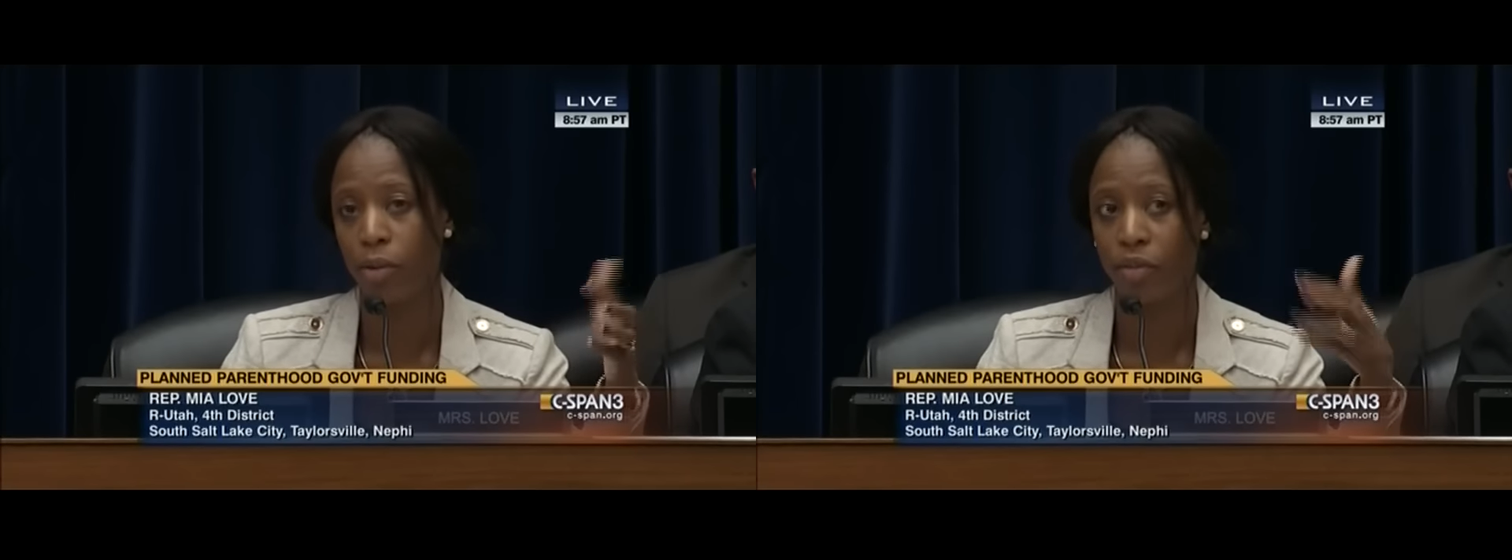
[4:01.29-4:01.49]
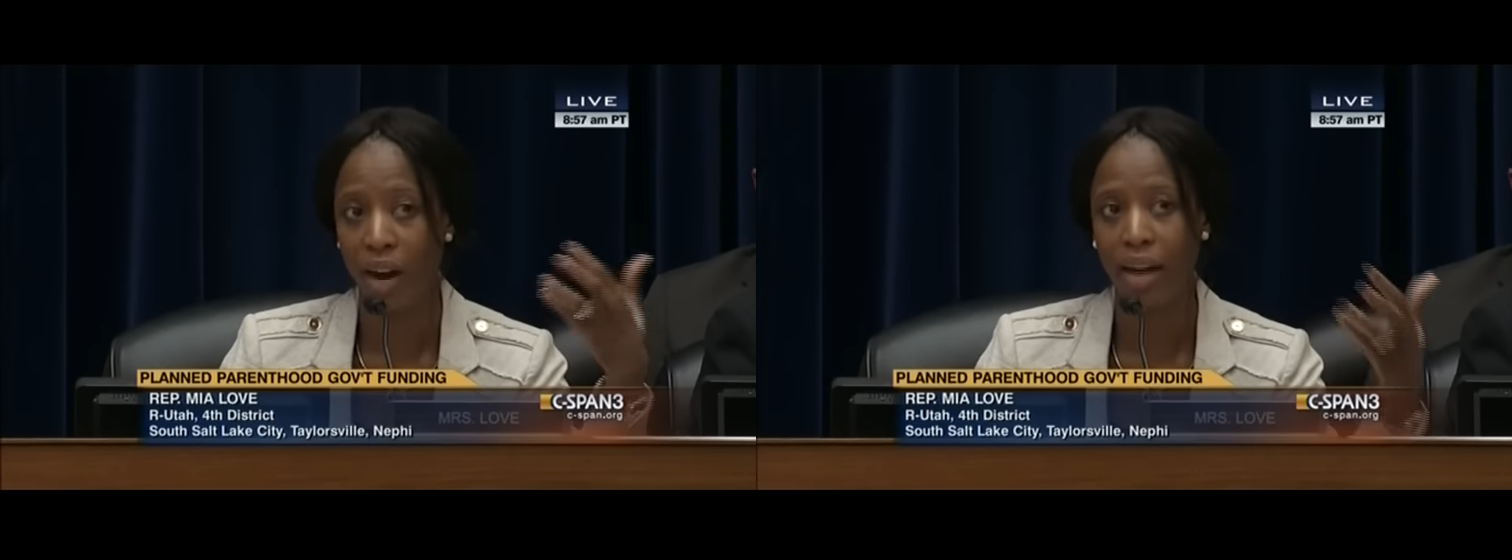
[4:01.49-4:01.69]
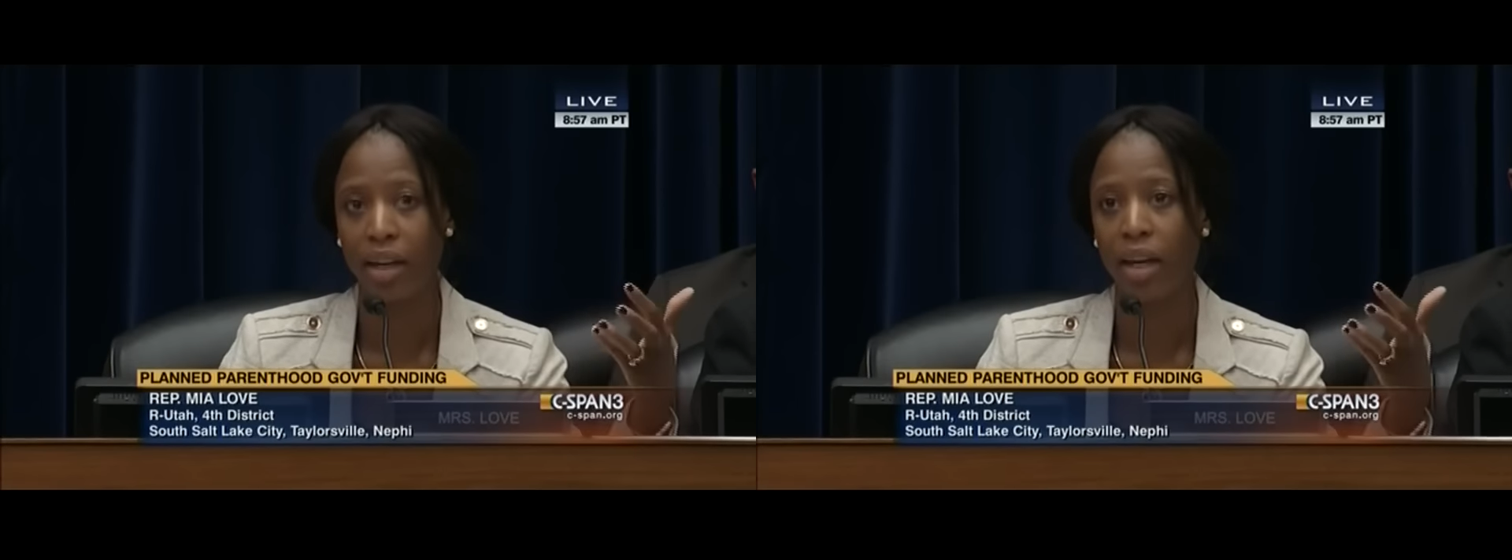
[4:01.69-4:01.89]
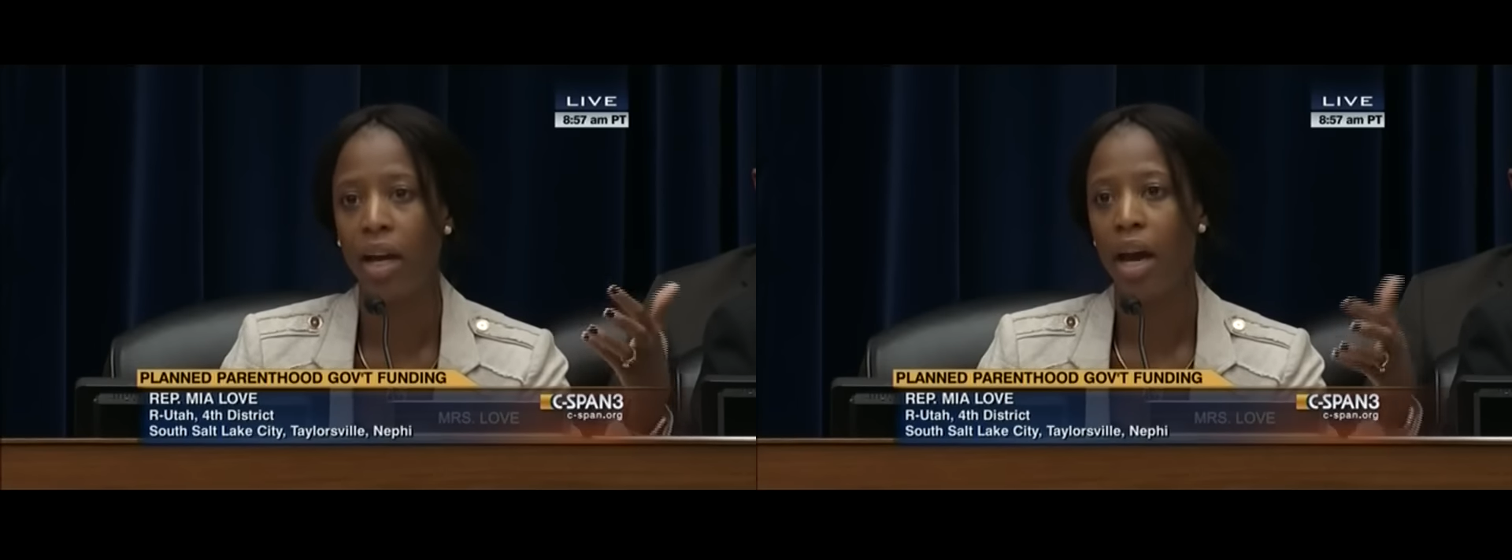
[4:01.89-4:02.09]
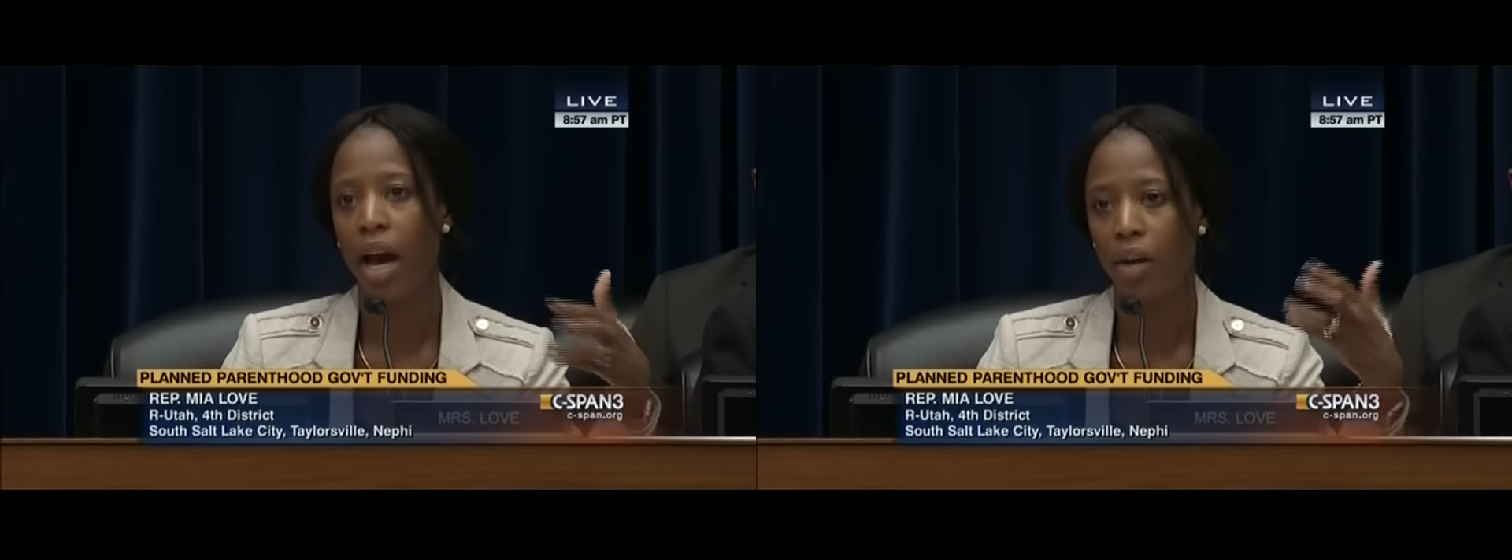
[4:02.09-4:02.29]
providing
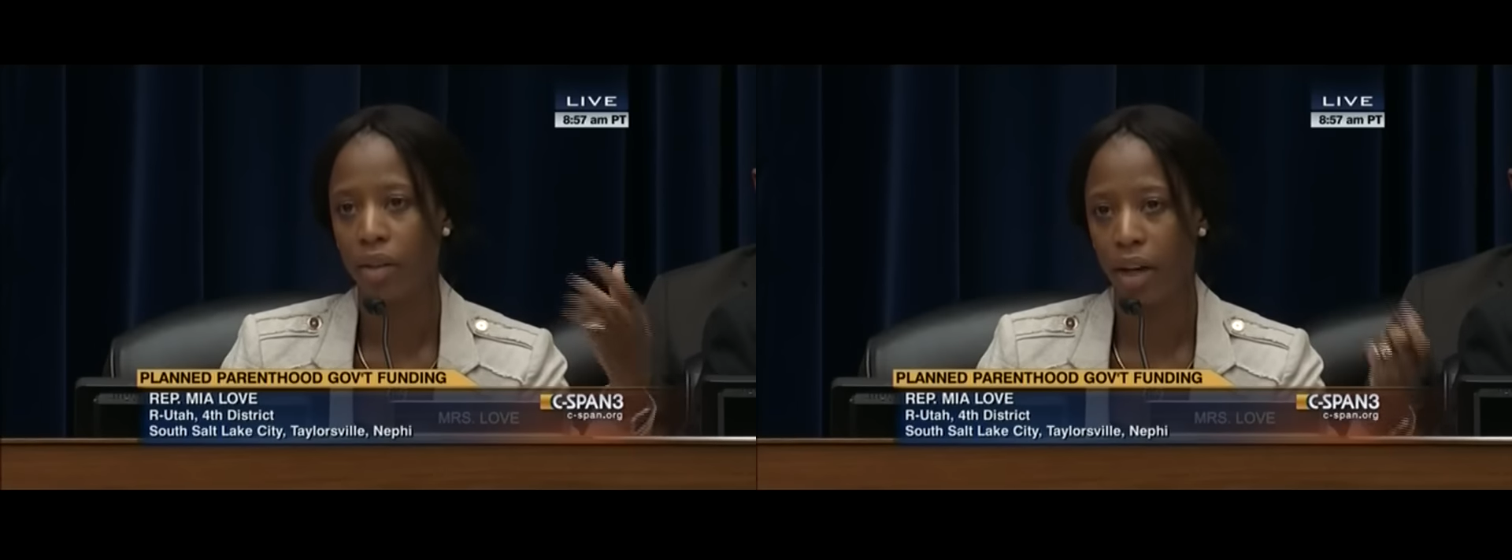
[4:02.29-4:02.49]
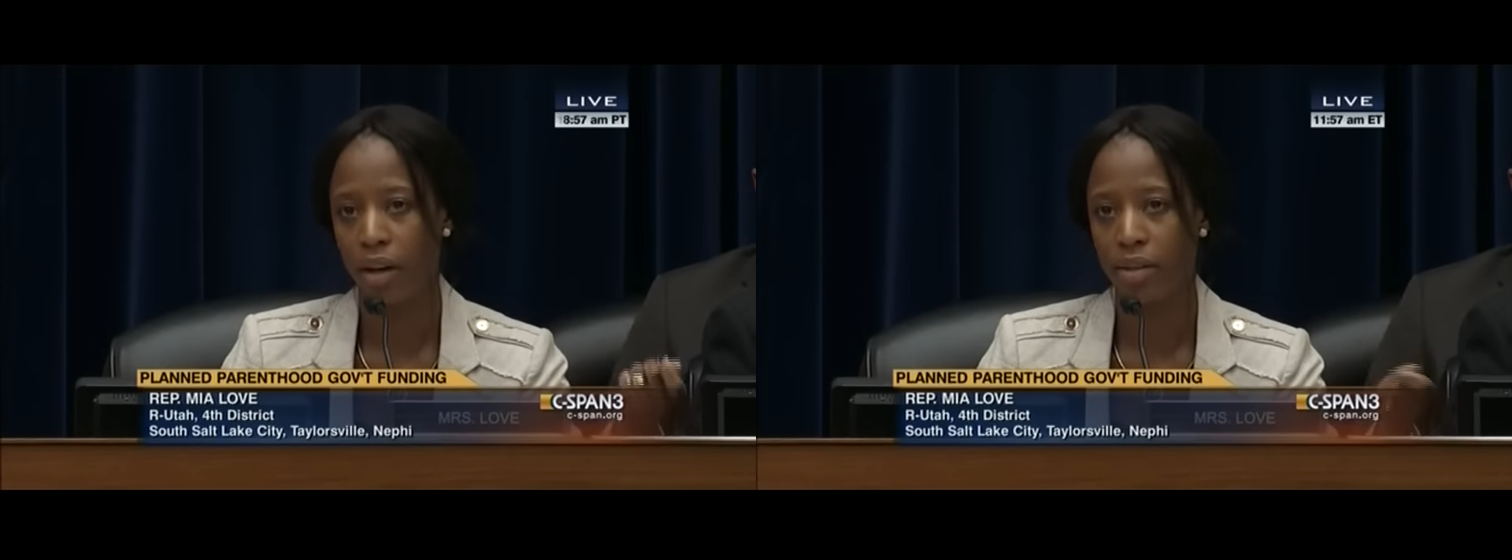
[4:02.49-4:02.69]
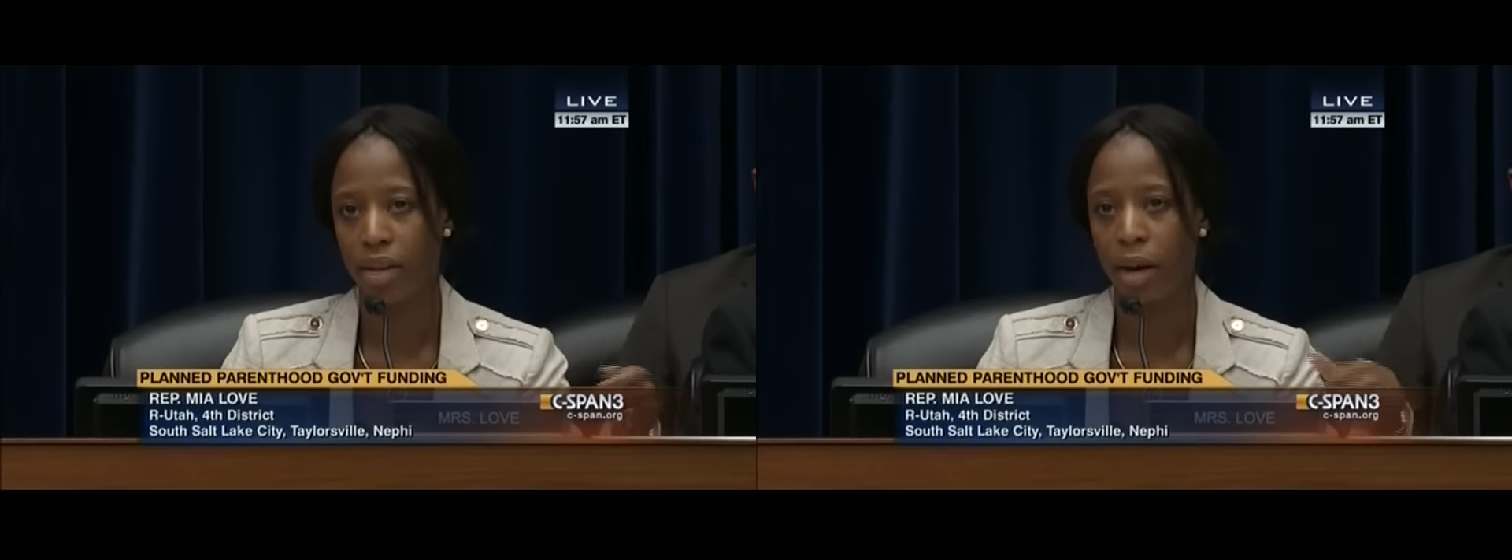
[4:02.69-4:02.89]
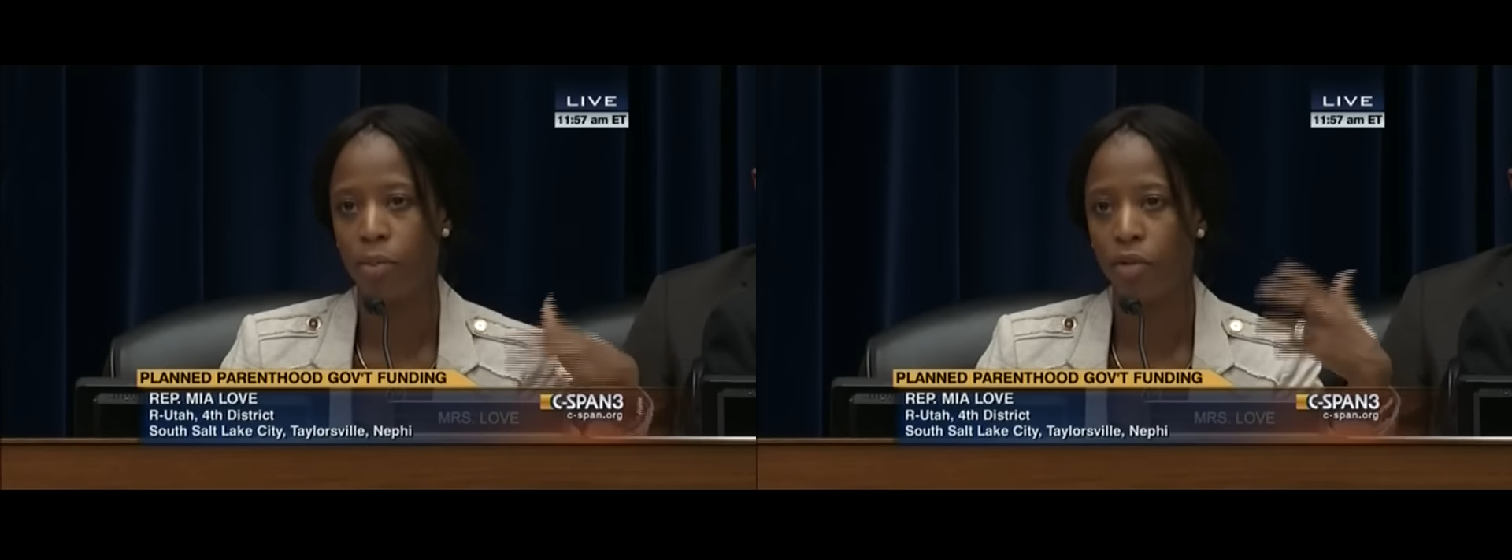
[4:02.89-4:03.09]
health care exam,